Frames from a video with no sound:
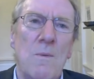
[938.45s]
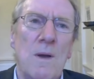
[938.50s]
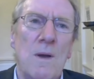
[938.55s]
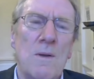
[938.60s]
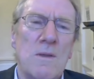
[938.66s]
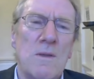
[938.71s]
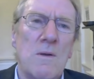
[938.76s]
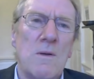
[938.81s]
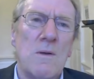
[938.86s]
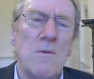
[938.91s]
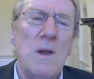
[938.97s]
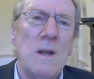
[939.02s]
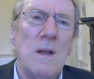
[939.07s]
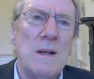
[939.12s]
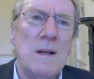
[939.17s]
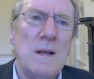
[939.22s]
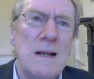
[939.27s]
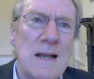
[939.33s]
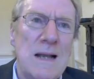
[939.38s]
We're going
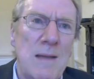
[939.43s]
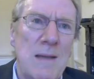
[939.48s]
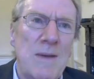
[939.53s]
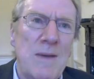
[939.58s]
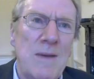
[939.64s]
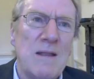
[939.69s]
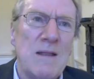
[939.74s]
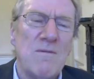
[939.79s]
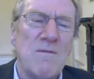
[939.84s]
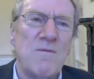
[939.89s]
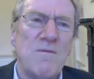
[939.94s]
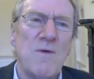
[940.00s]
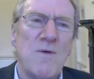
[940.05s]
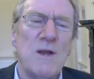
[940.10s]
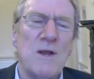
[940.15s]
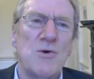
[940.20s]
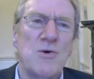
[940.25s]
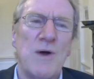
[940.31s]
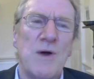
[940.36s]
to limit
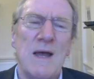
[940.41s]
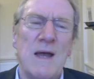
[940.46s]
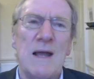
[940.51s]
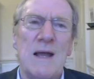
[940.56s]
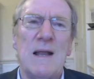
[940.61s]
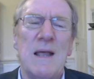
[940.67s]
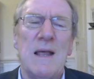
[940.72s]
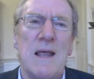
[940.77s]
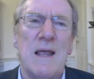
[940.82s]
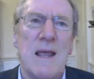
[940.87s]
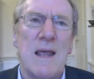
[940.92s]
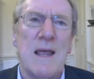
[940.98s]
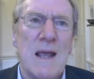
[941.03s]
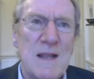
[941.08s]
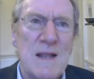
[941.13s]
free trade